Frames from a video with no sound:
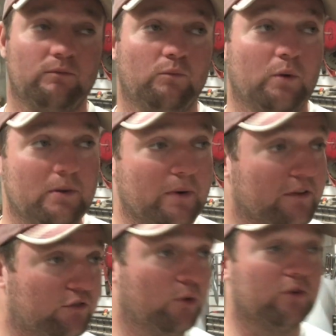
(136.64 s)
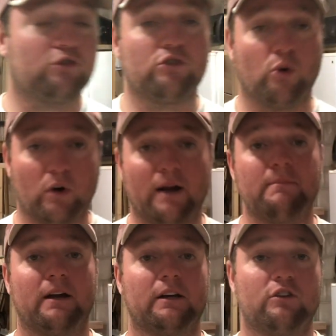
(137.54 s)
we went to a store. I'm
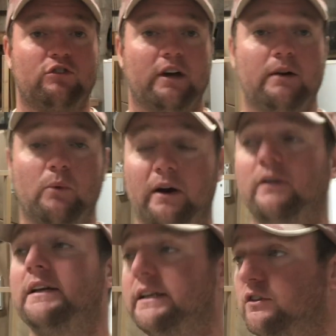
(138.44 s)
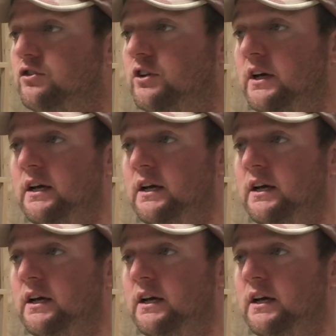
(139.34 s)
not going to say where it is,